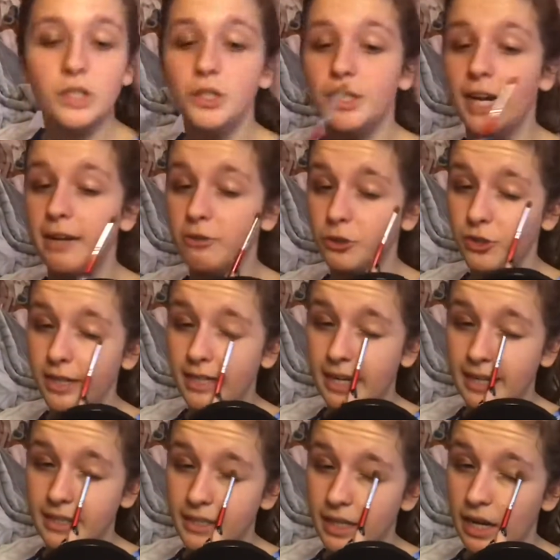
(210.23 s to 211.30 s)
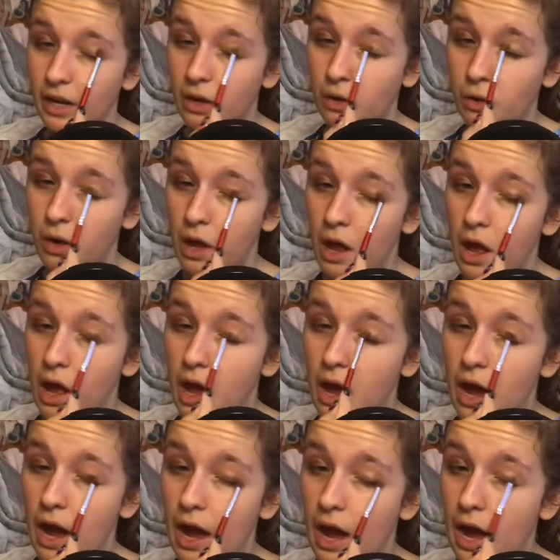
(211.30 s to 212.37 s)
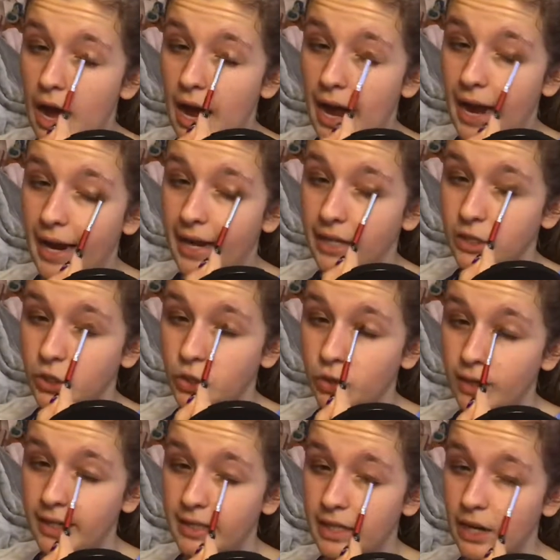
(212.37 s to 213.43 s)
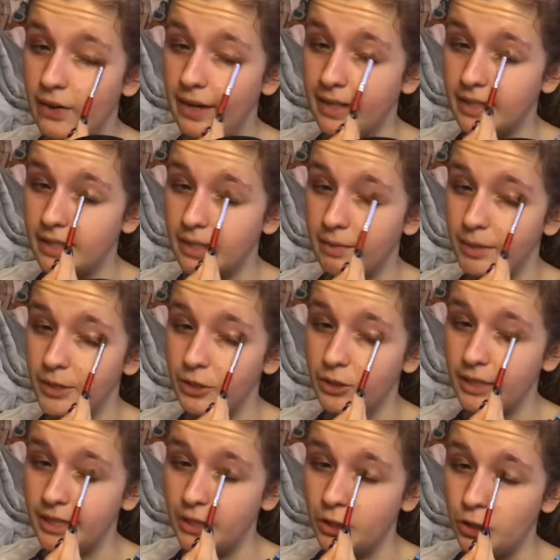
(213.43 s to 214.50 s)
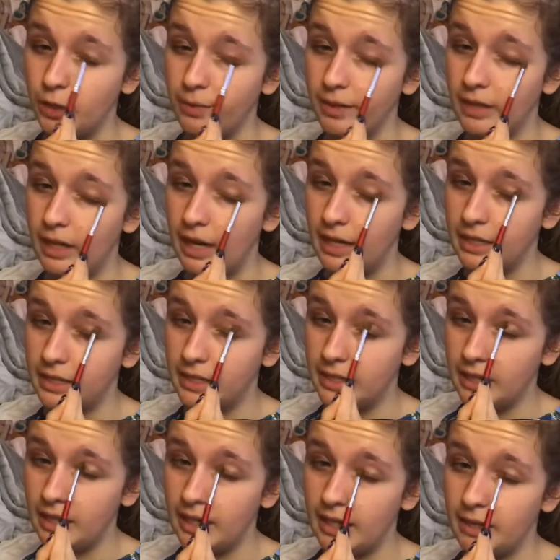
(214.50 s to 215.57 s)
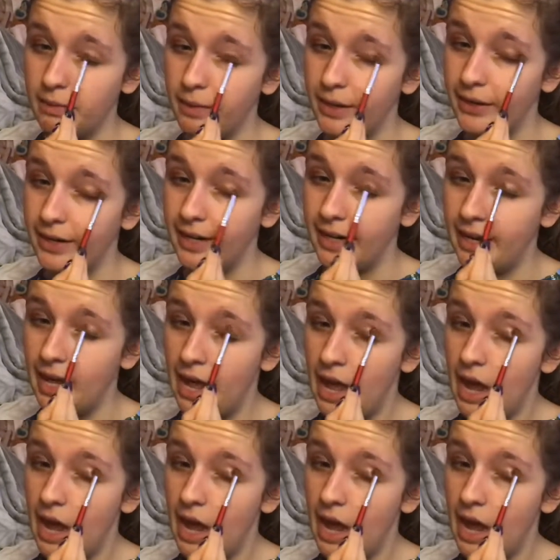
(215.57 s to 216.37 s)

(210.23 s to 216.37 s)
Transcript: Today was really nice though. I enjoyed going to Mr. T's German class, eighth period.